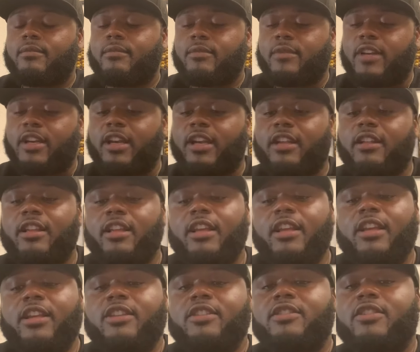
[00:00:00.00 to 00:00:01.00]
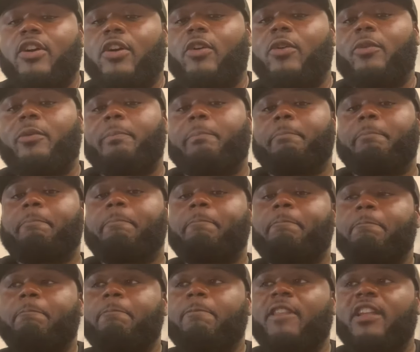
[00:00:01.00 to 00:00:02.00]
All right. So
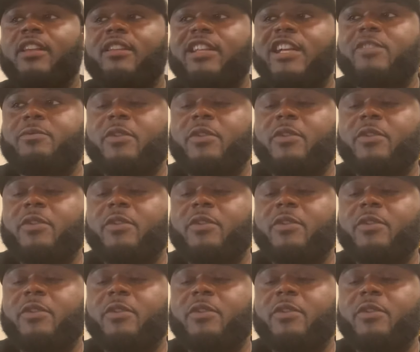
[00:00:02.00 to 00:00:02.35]
that's